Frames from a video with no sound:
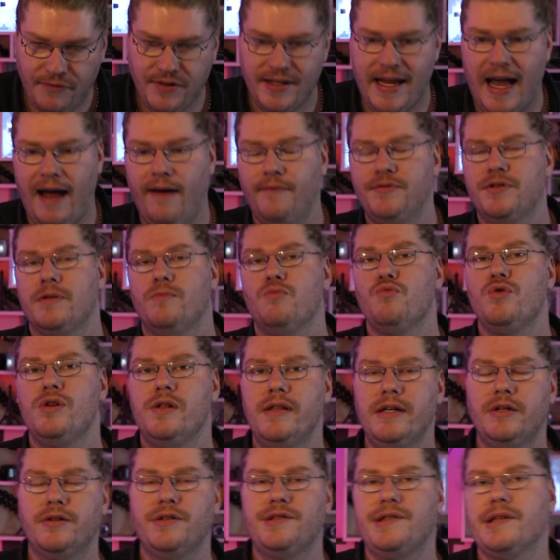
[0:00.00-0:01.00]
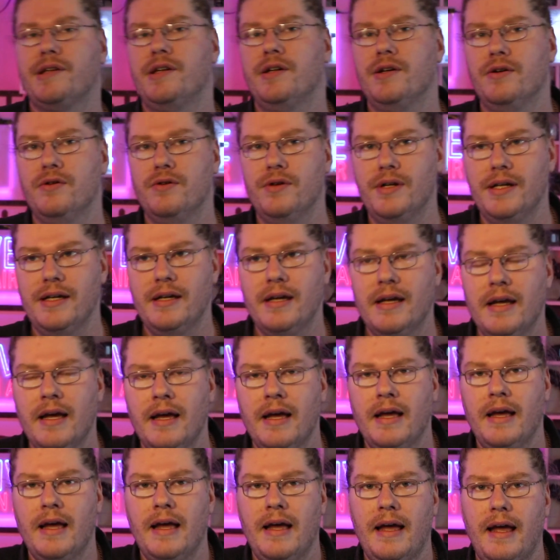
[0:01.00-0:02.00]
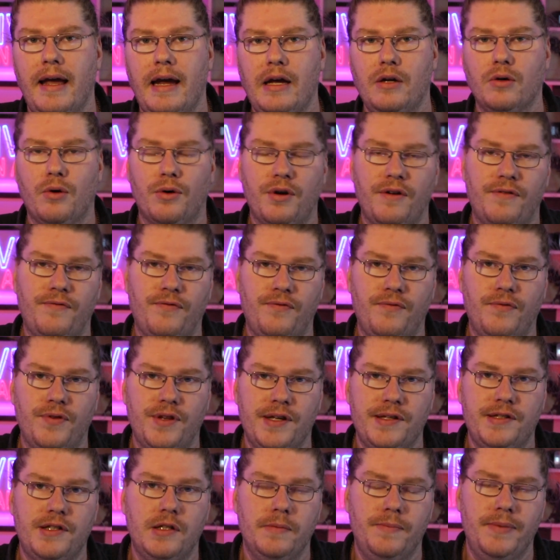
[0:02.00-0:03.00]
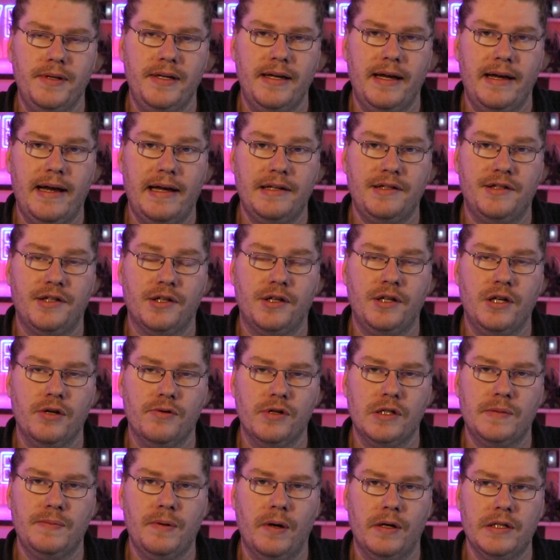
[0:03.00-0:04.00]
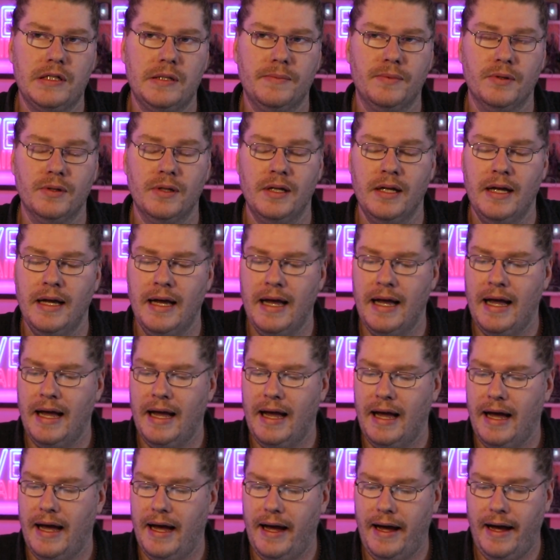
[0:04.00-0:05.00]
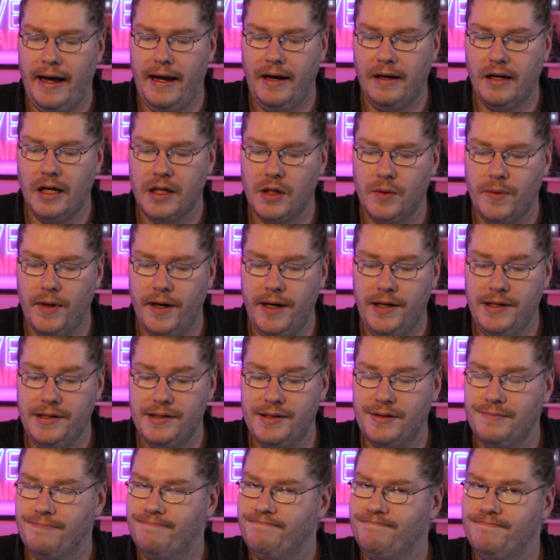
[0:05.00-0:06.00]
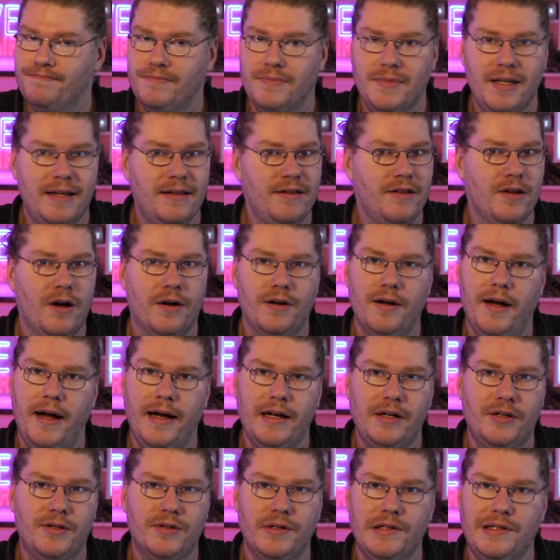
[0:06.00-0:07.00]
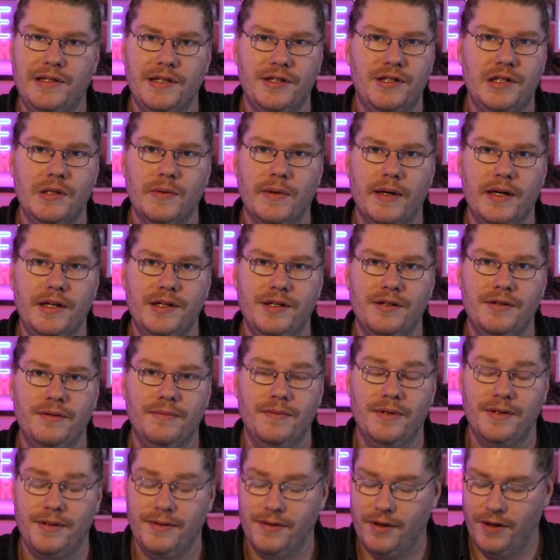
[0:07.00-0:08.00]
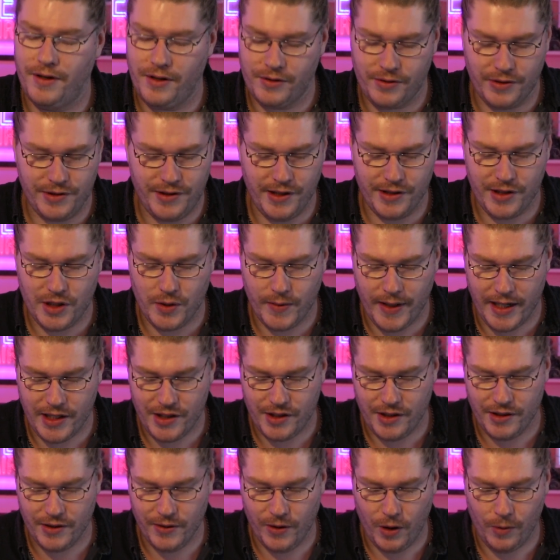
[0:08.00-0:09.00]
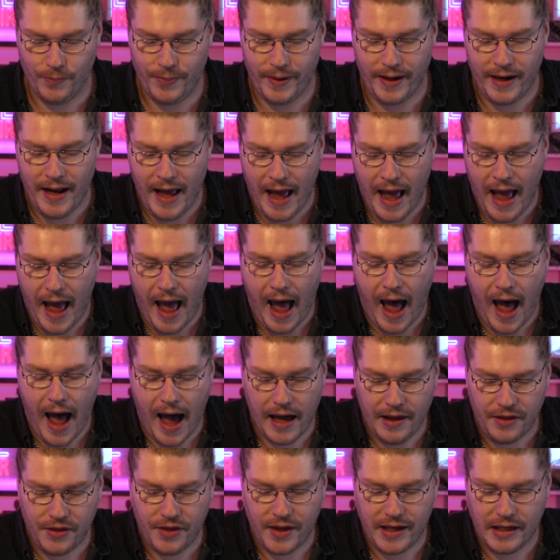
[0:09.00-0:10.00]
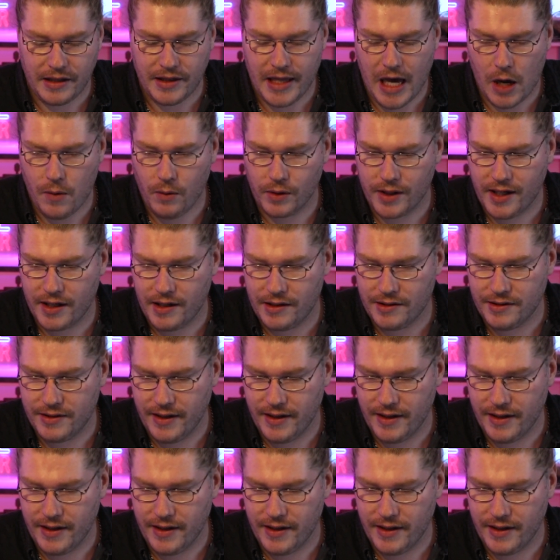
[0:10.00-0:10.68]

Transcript: to have some really good security in order for this to be as secure as possible. Otherwise, not a good situation, not a good situation at all. But I think they will get it